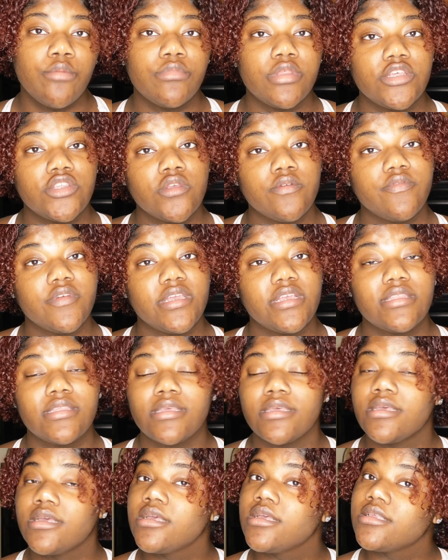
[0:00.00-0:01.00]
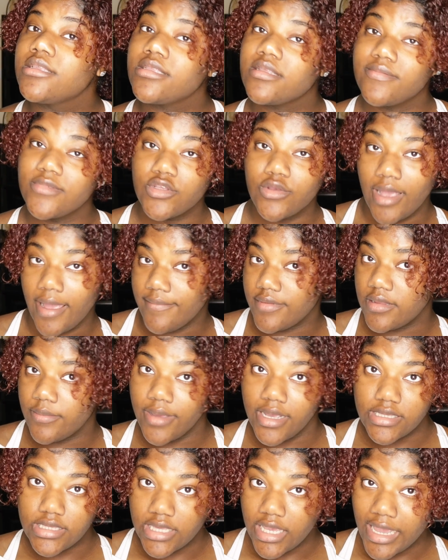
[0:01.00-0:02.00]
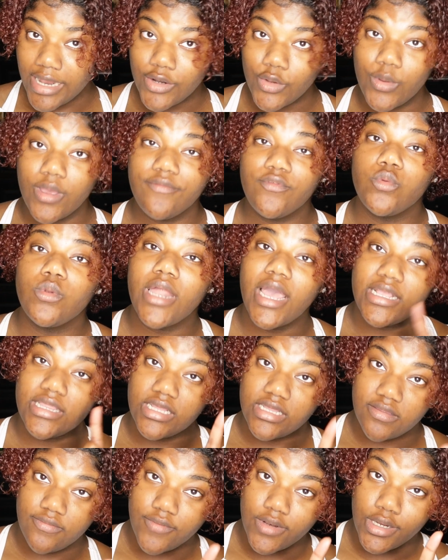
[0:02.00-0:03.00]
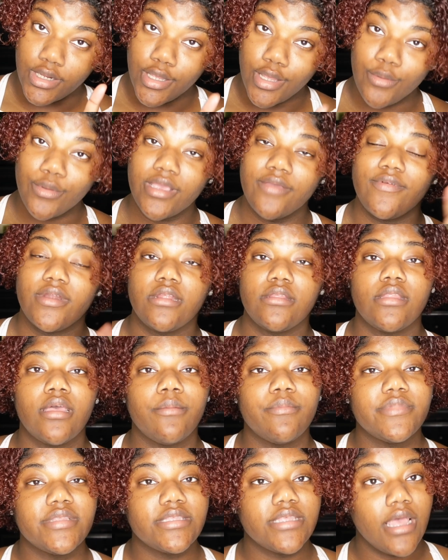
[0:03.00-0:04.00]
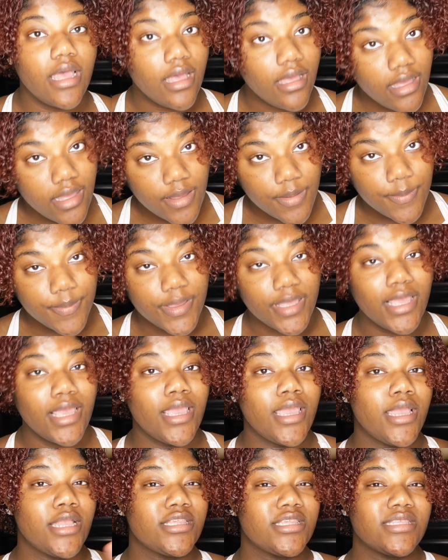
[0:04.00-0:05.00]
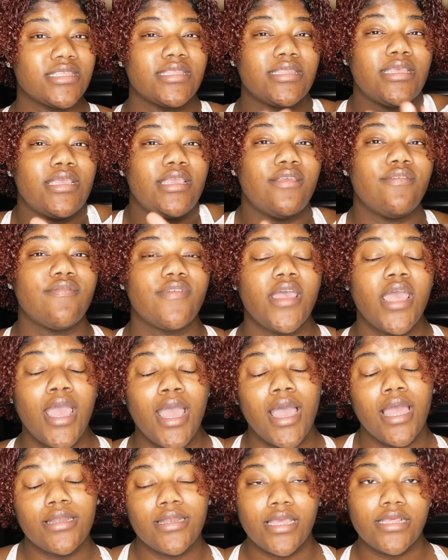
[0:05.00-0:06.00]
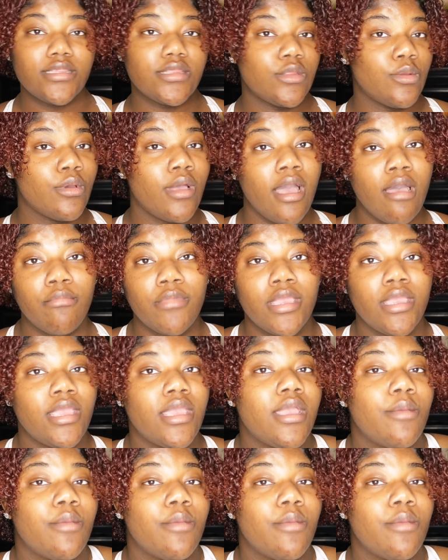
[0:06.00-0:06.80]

Please don't forget to subscribe to my channel. If you like this video, give it a thumbs up and just leave a nice little comment